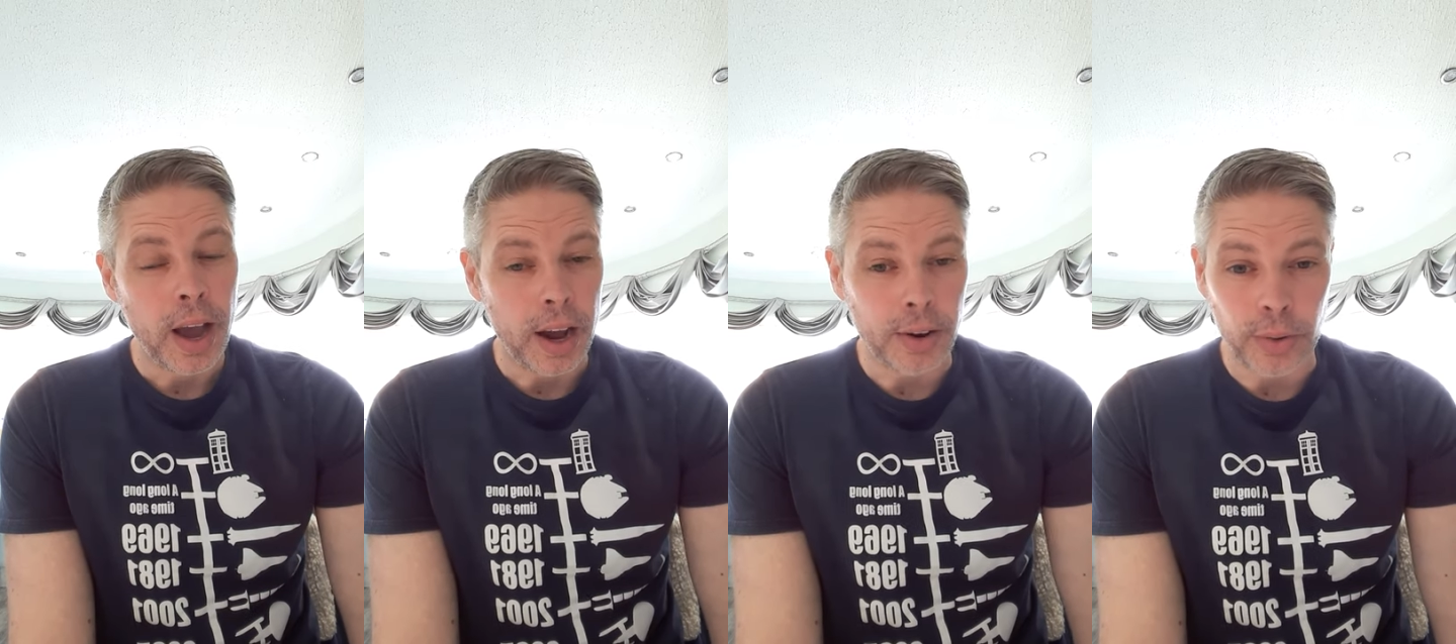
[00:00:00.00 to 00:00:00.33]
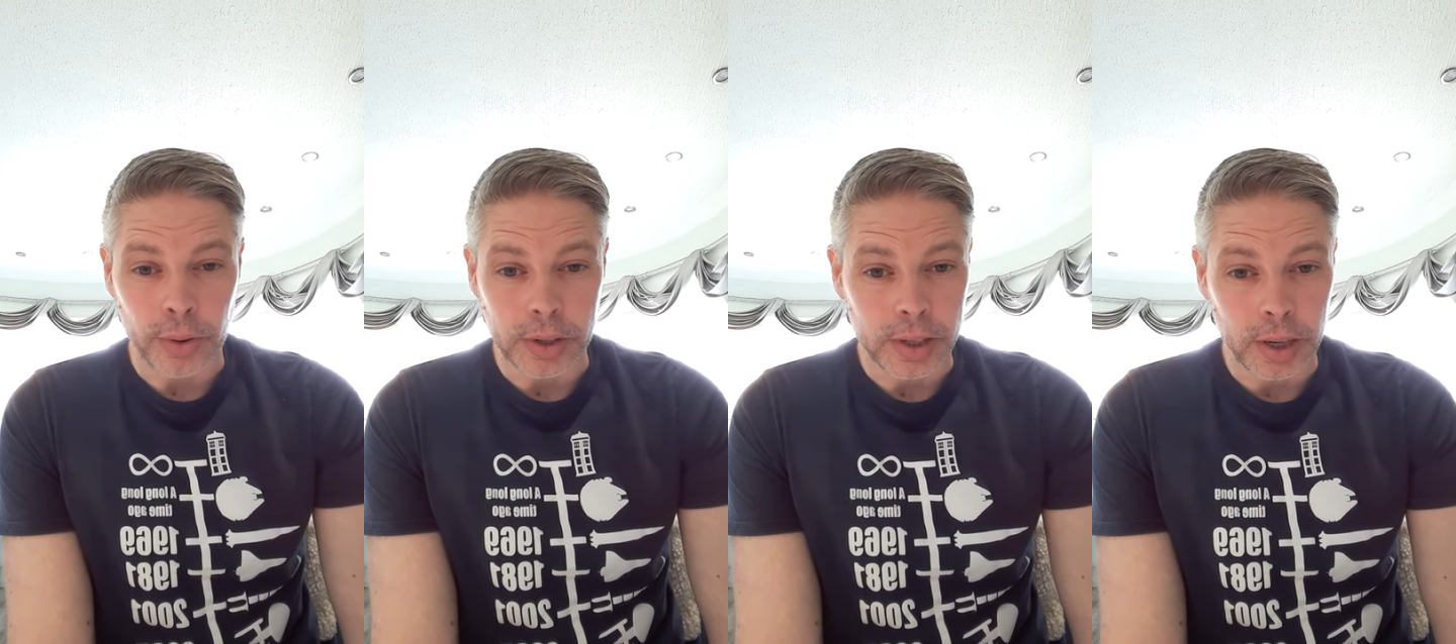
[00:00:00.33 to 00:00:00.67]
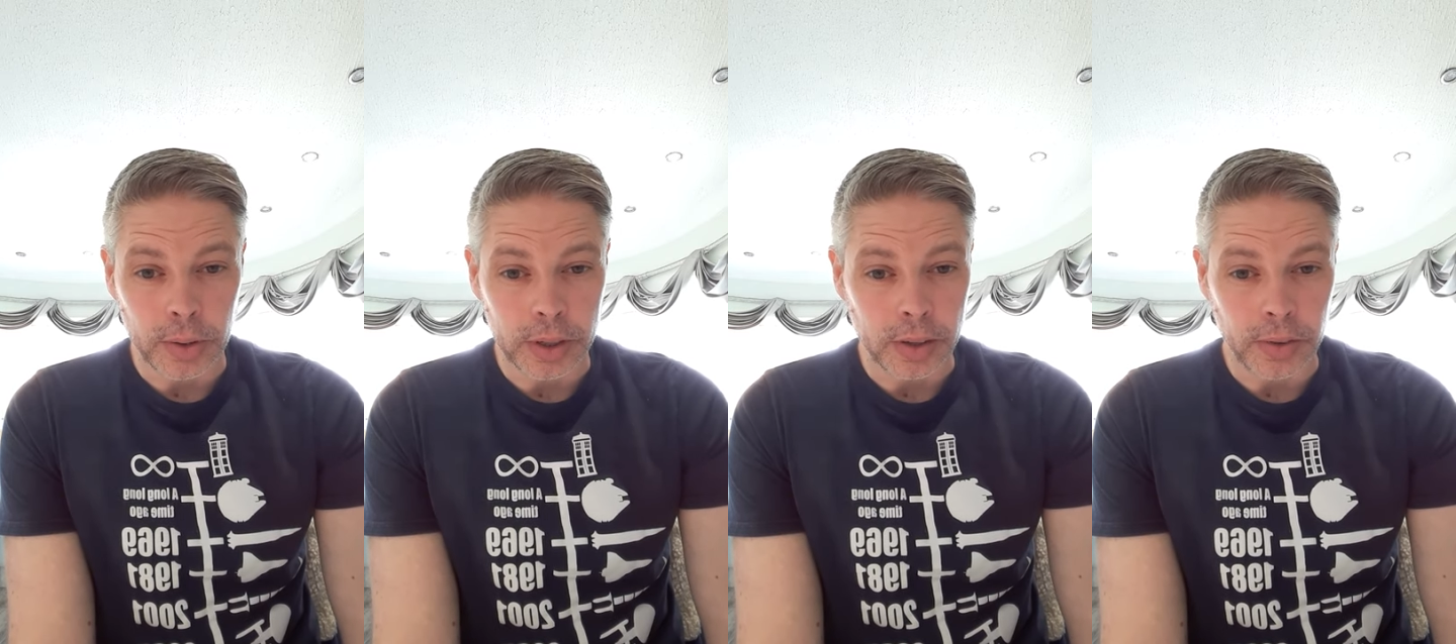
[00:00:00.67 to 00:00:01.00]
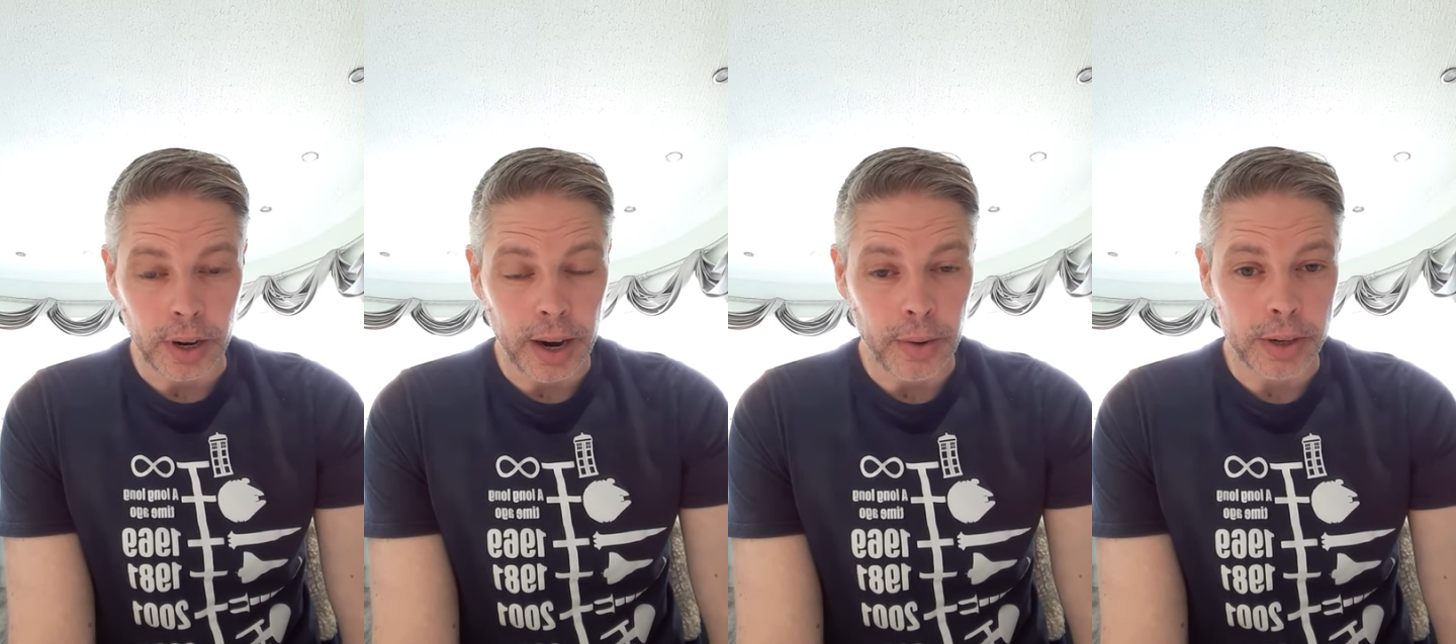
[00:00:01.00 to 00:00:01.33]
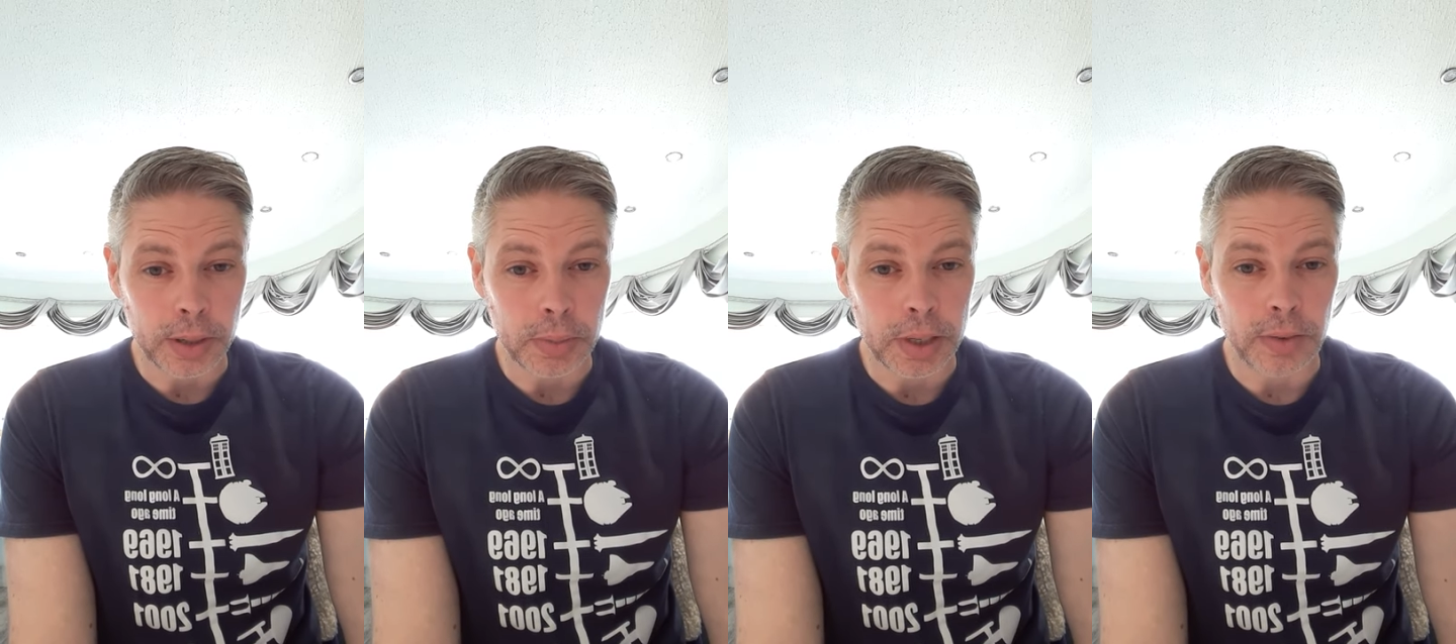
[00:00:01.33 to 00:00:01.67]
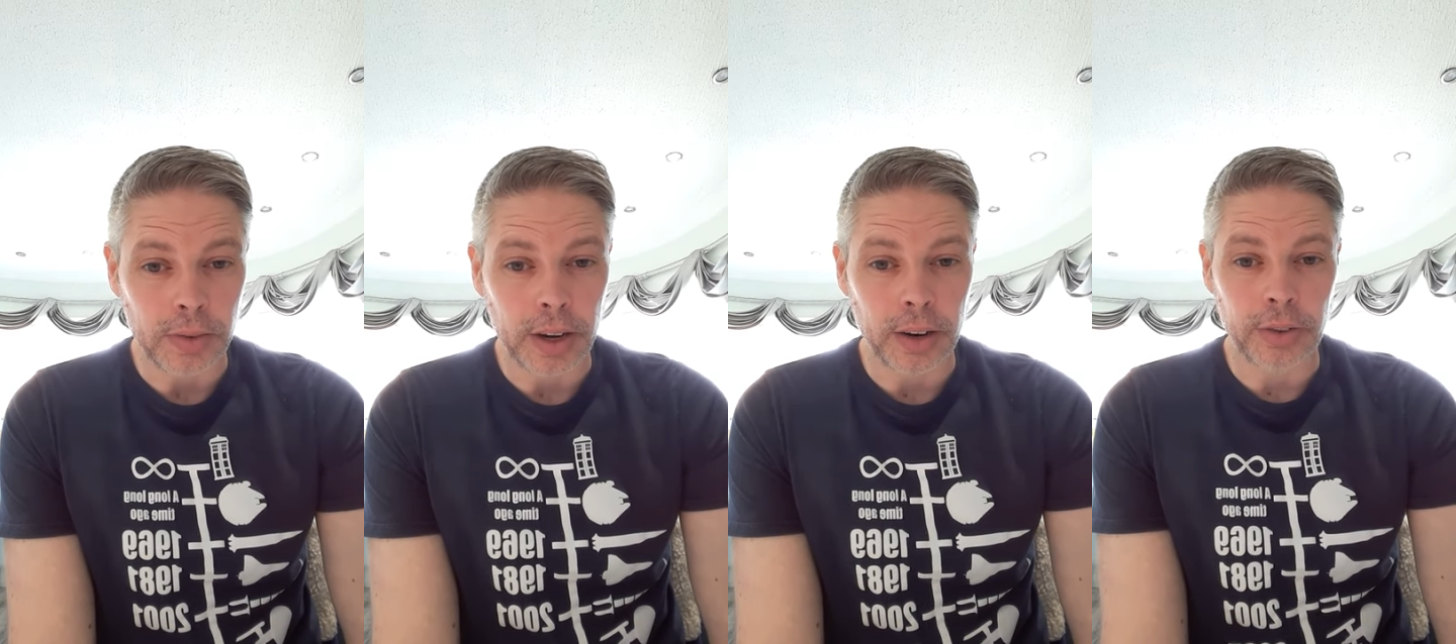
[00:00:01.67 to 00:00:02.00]
and through a series of hilarious
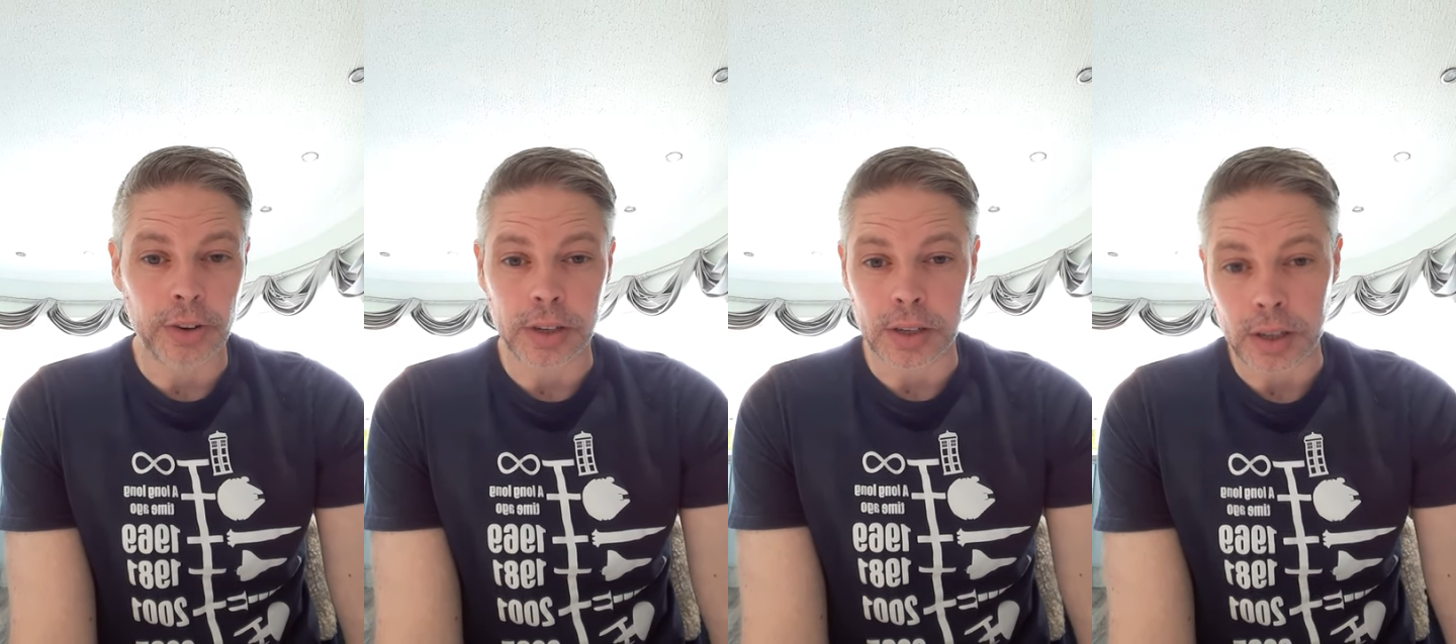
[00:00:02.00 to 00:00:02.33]
misadventures,